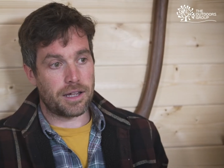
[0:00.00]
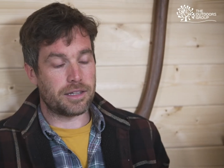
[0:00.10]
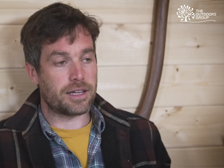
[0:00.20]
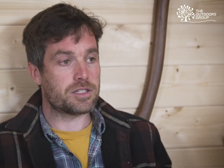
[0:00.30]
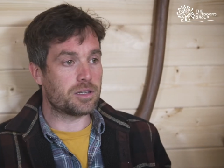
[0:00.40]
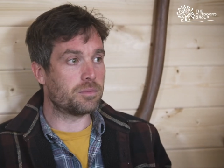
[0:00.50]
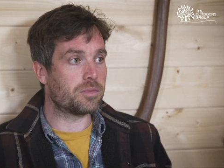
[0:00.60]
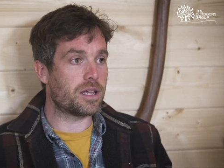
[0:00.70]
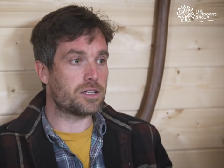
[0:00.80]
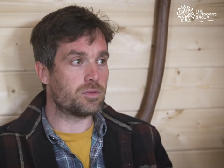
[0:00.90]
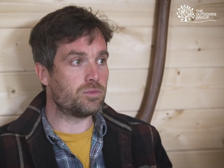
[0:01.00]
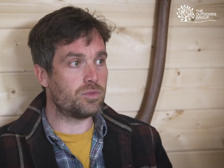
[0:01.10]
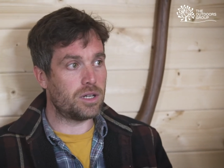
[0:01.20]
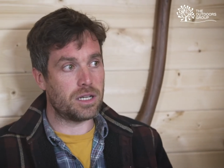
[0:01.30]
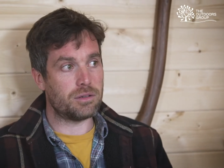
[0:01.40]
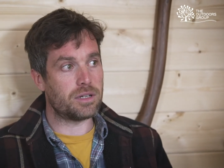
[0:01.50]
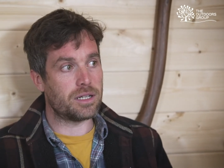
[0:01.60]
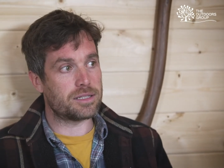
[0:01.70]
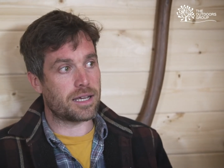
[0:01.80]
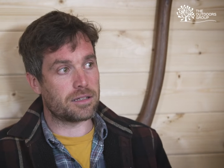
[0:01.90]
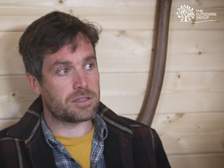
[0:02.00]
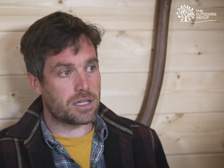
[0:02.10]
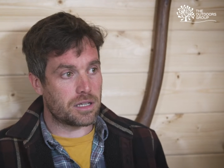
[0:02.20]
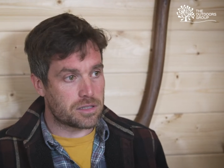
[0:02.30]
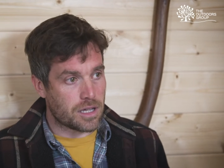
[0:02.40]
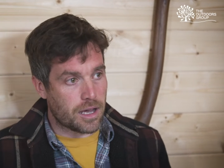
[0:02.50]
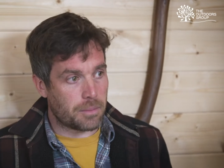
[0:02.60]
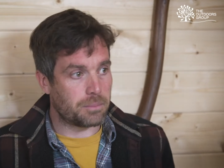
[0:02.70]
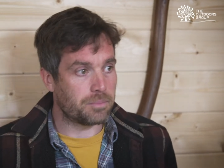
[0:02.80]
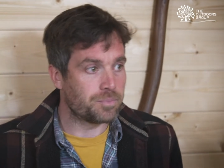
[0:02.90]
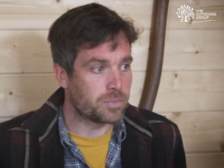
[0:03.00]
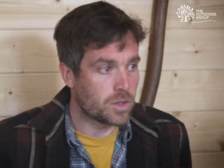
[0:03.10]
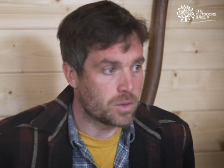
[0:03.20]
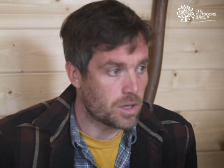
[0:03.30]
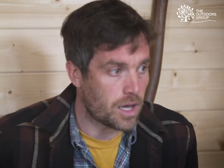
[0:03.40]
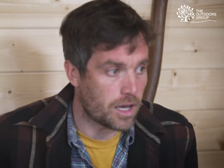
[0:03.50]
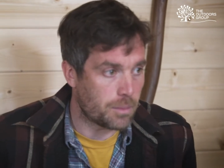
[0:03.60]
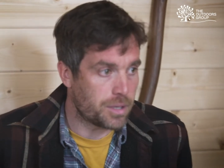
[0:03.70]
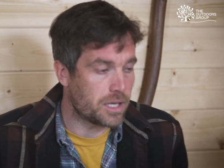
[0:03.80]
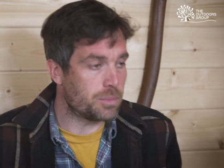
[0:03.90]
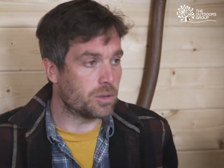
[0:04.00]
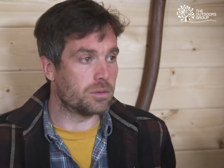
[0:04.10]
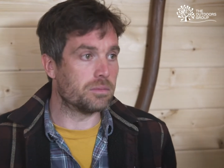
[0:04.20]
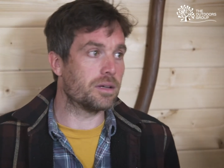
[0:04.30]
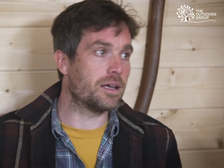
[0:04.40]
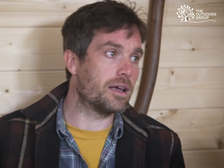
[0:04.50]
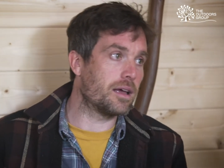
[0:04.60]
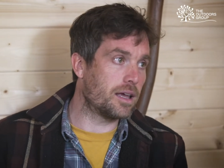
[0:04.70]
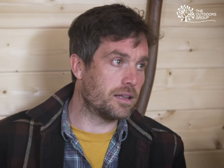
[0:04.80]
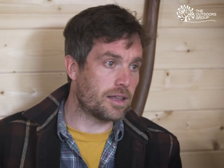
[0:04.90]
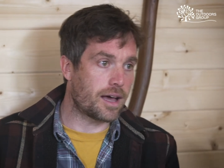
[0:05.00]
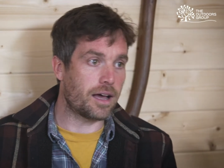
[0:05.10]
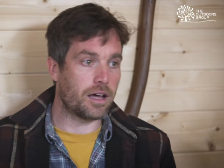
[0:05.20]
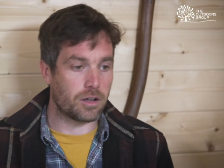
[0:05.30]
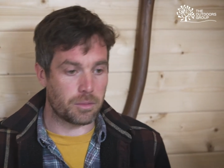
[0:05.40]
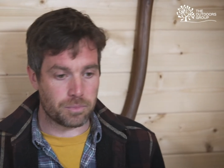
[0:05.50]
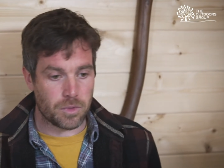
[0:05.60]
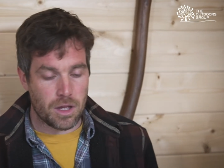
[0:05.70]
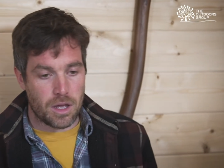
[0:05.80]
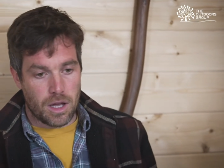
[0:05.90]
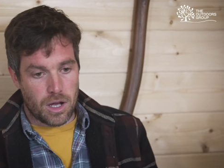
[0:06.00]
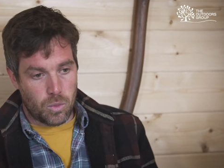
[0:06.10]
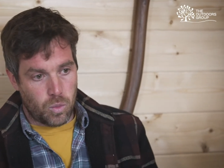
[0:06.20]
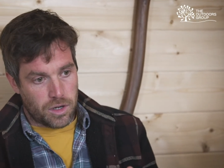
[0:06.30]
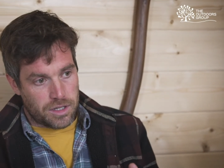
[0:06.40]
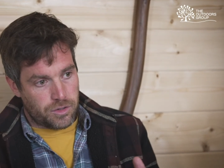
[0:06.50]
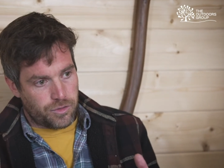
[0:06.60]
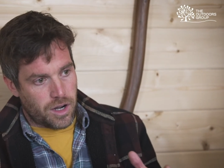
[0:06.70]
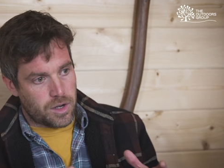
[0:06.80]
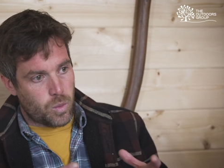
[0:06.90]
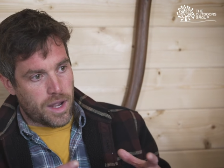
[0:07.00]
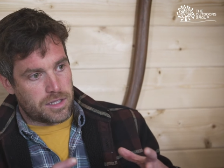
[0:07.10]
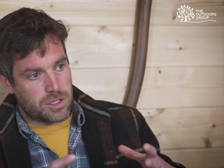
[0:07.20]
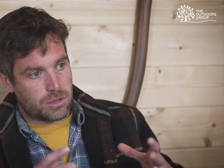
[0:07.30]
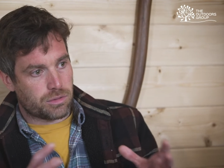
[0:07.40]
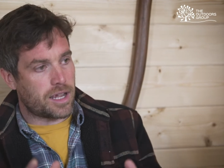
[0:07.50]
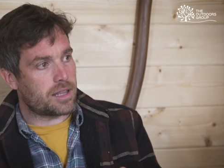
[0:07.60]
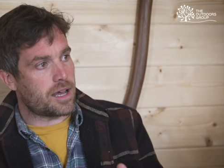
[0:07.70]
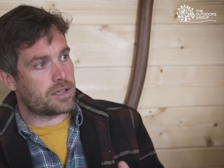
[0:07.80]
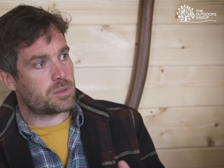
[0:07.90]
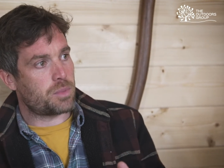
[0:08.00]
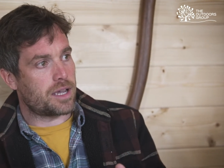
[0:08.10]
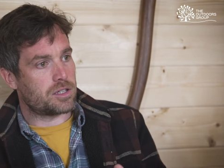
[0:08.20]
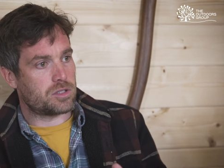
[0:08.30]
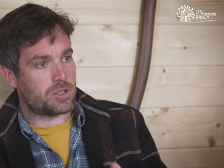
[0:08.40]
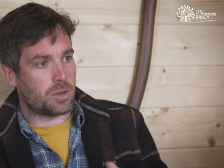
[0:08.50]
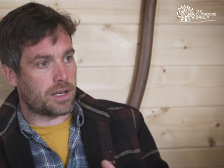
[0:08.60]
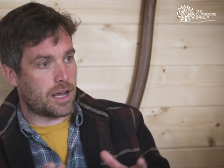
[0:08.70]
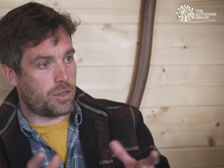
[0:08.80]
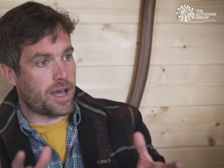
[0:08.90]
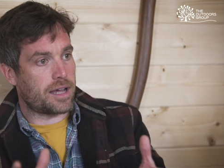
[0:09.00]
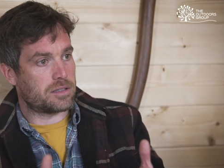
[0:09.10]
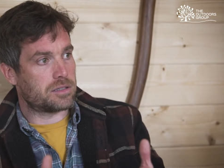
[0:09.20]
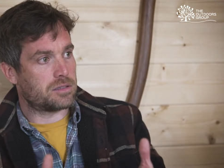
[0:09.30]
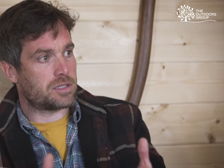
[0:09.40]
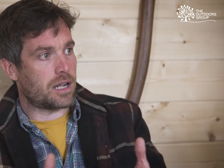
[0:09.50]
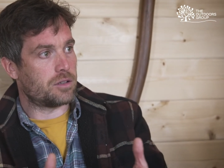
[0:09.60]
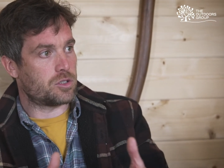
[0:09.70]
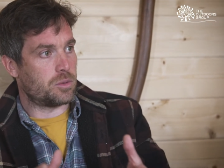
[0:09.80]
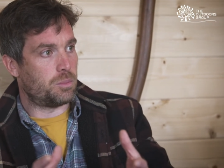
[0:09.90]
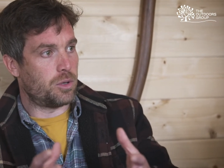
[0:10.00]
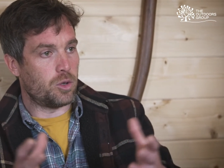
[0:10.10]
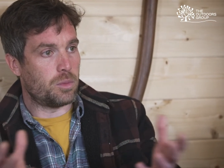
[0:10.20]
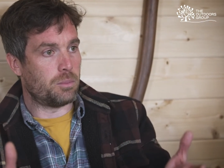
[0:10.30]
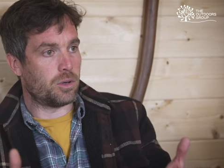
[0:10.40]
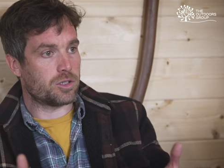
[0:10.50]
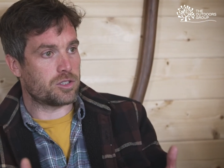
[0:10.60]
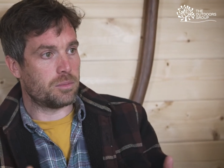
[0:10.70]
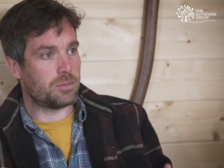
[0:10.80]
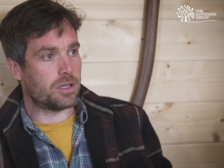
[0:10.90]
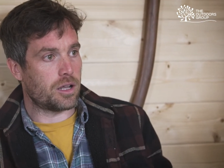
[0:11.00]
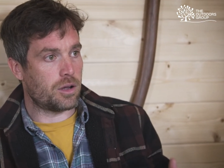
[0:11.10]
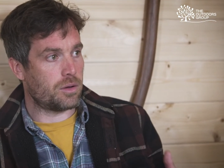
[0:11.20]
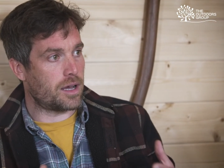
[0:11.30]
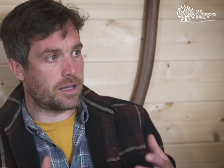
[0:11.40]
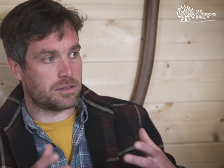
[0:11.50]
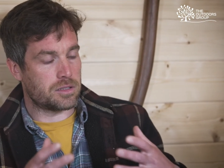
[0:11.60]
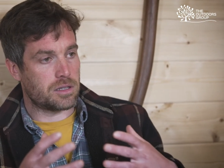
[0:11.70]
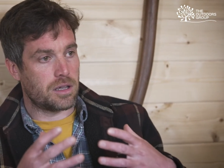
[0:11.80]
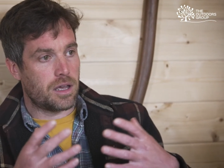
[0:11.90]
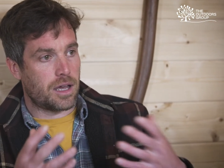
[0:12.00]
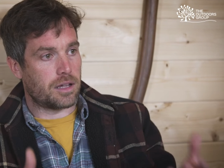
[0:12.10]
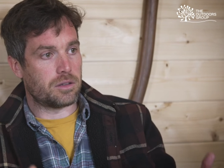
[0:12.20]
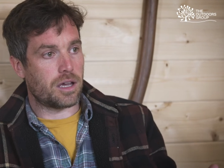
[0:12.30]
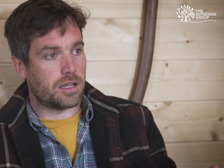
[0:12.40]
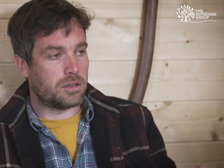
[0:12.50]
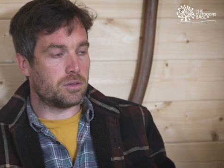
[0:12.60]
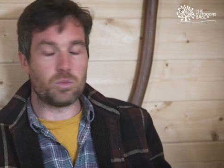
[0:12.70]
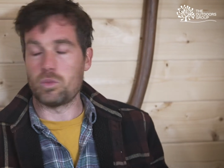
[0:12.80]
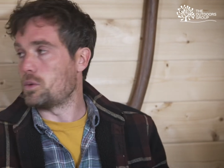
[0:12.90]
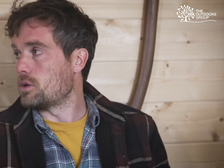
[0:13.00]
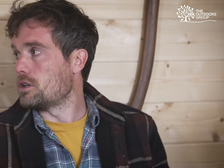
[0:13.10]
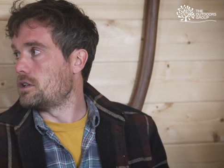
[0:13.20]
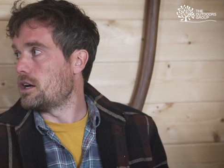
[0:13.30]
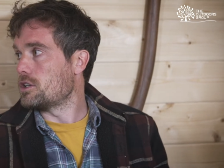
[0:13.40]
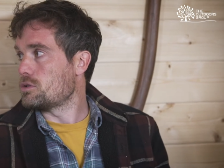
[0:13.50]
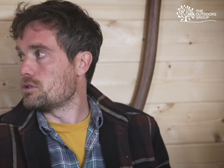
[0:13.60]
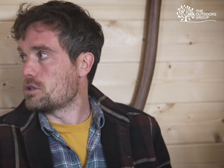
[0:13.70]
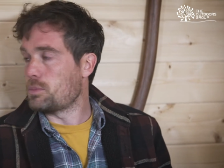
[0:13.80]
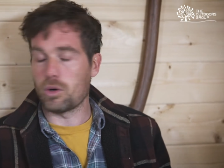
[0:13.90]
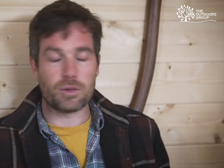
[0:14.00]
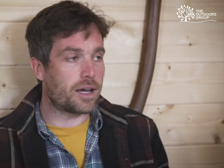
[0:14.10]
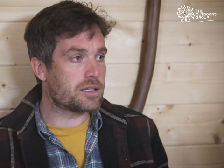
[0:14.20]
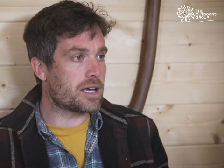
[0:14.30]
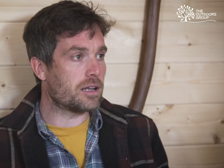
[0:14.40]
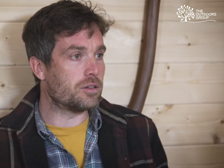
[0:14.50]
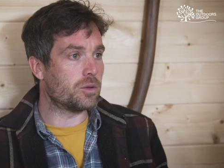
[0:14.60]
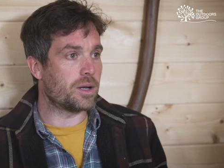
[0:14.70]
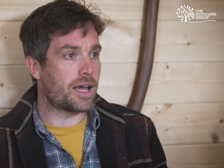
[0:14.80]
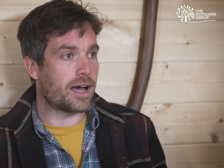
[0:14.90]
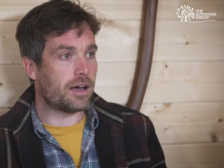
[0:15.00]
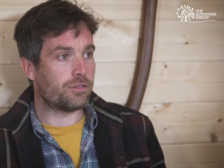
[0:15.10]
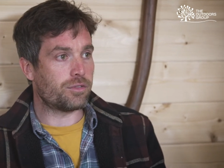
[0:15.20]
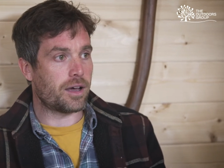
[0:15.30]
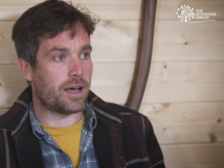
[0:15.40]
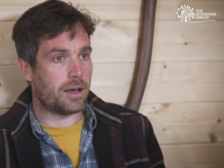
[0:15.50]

And there's some really, really talented people in that, and I'm wanting to find a way to create that space to allow that talent to bloom and blossom, you know, and we want to nurture and support that talent that we have.